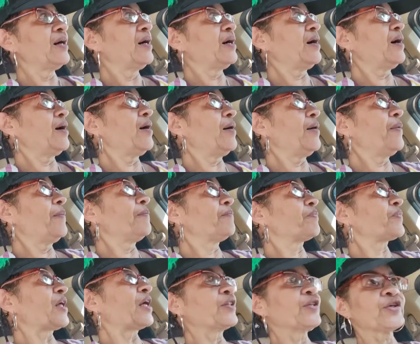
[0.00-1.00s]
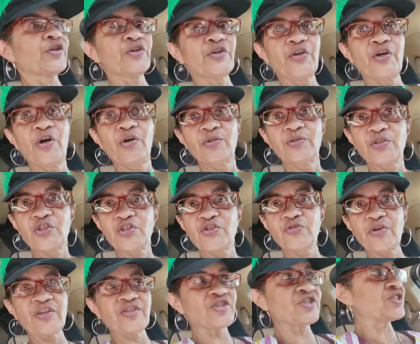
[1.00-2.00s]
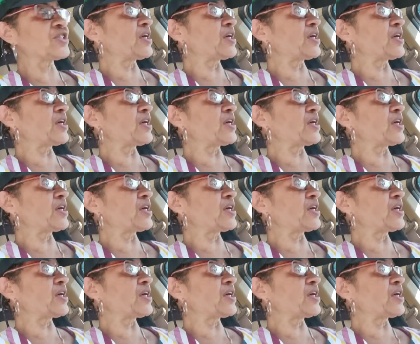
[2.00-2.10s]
and the girl stretches